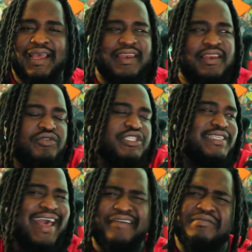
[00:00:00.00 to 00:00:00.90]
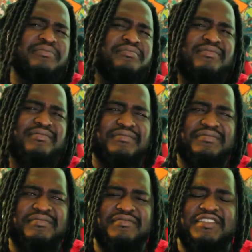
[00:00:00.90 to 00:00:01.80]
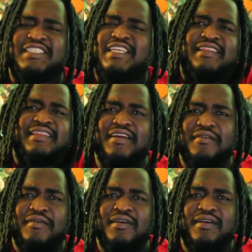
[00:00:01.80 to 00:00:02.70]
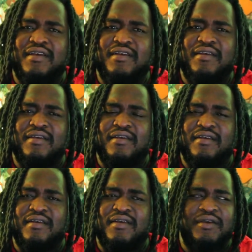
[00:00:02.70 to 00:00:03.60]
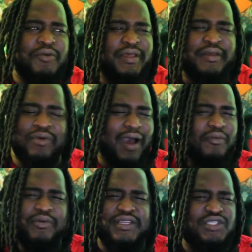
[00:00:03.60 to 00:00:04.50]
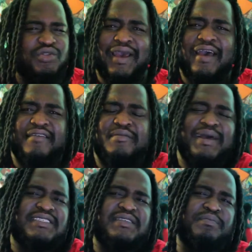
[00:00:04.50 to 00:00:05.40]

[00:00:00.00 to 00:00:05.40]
and you just have him sitting there? Why wouldn't you have him as